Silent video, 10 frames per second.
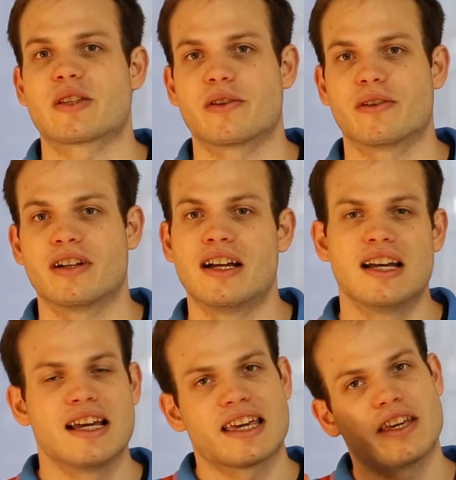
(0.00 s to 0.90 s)
So
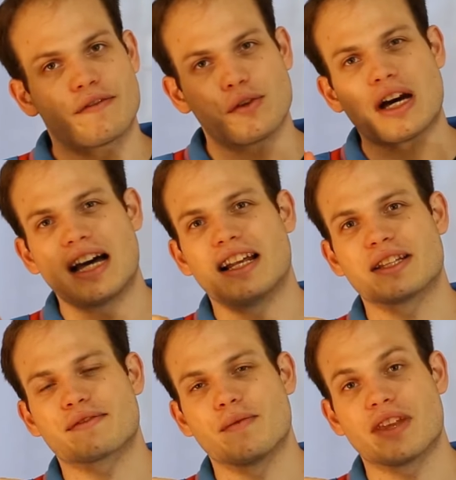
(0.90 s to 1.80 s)
here are a few
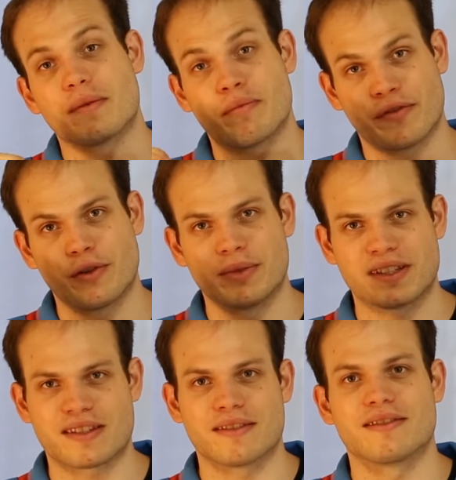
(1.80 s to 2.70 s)
highlights from their
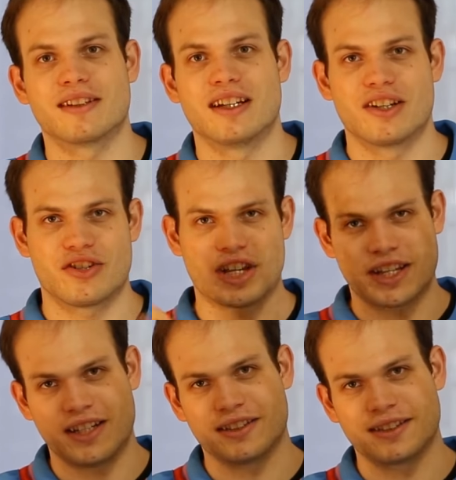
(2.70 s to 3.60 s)
performance,
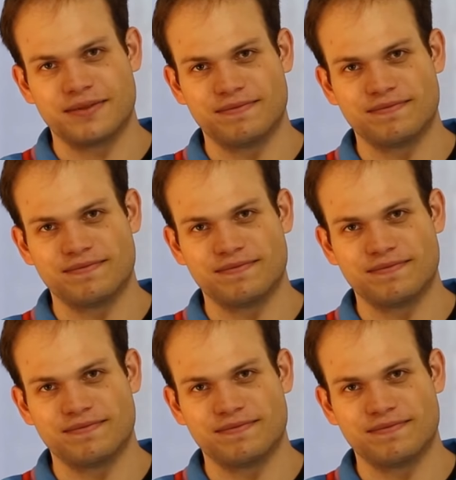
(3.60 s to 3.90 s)
check it out.